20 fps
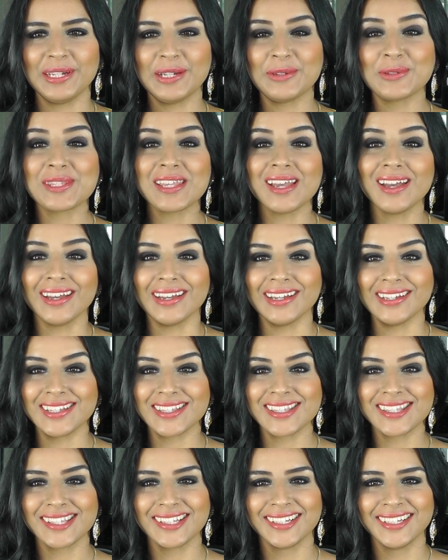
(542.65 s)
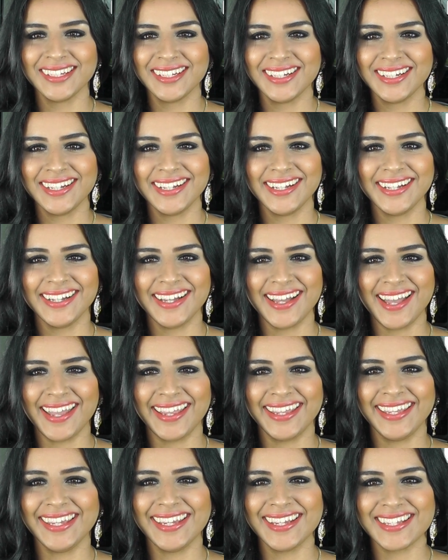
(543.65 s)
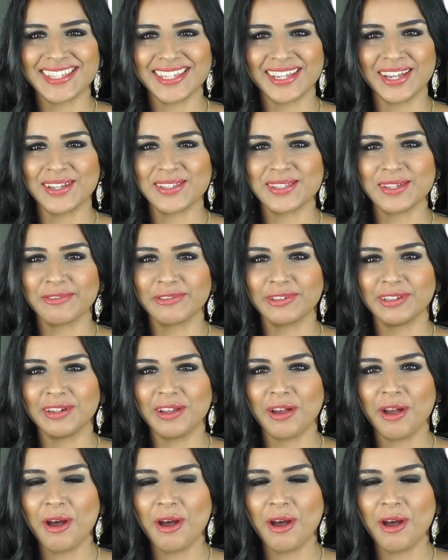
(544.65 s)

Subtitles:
It was hers years ago, so I've got a